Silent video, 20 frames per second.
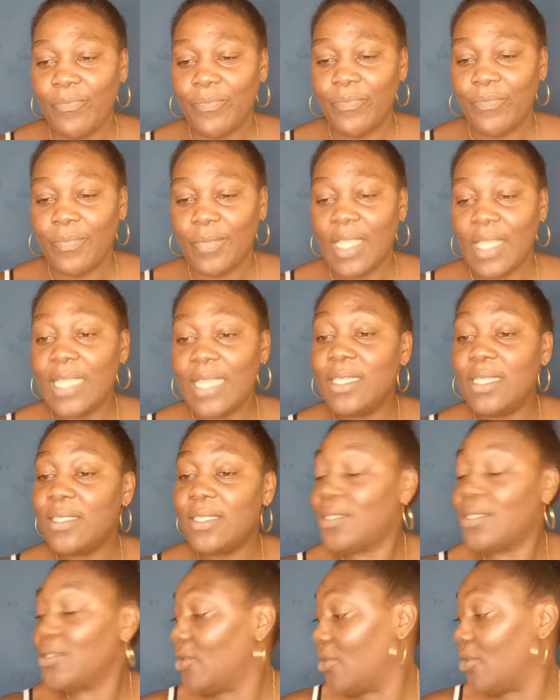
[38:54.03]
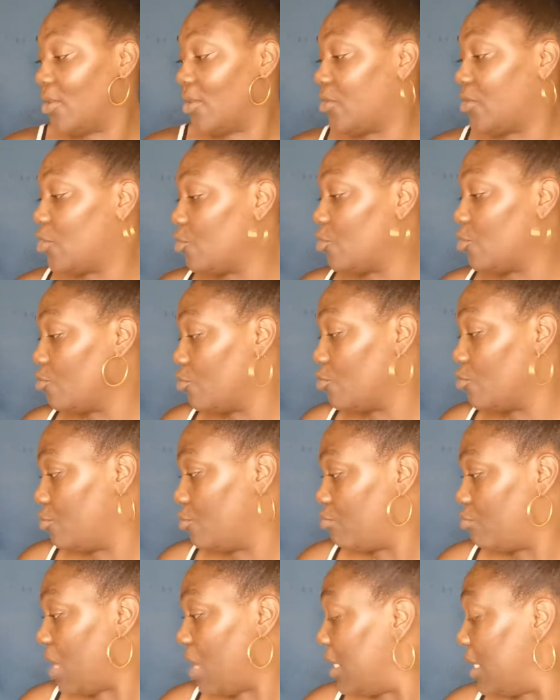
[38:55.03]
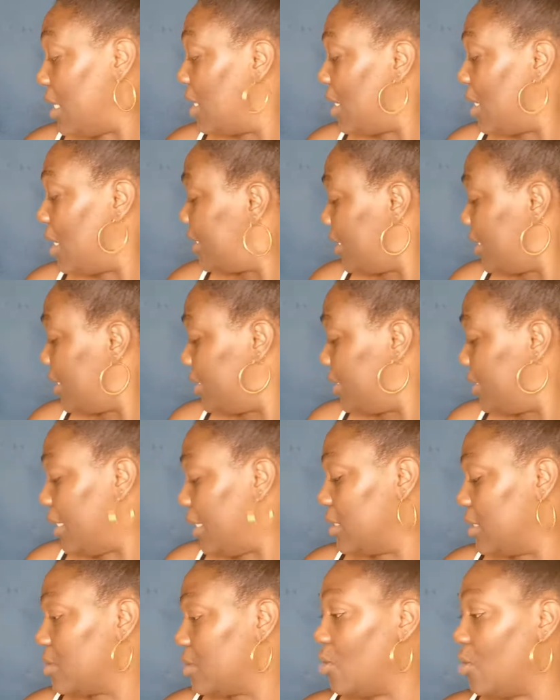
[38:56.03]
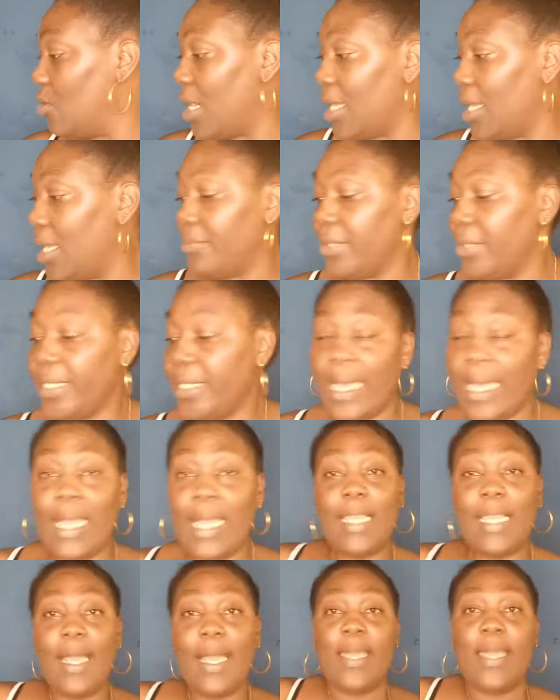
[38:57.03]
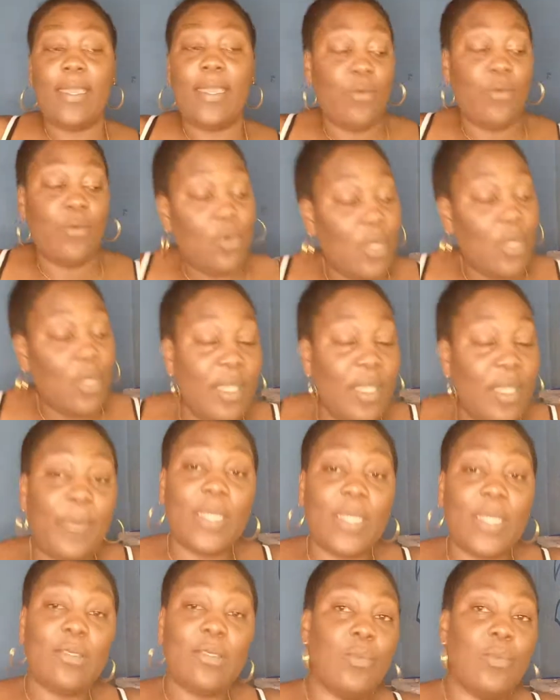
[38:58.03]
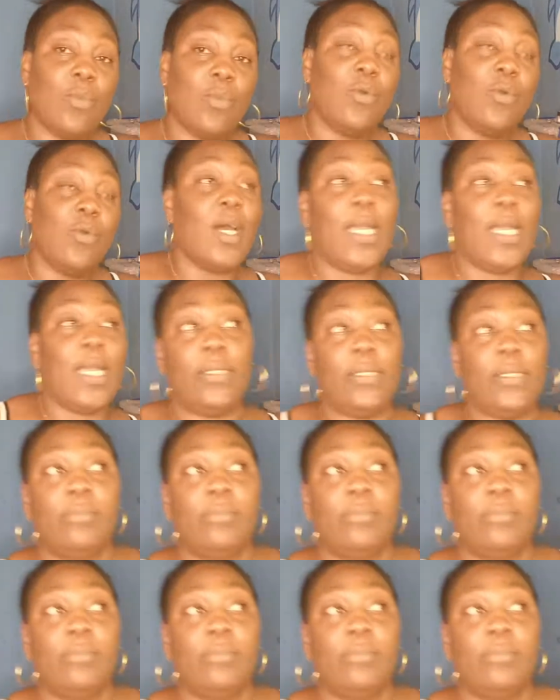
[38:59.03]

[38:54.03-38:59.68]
That is so true. A lot of things go on. Me not lie. Whole heap of something go on.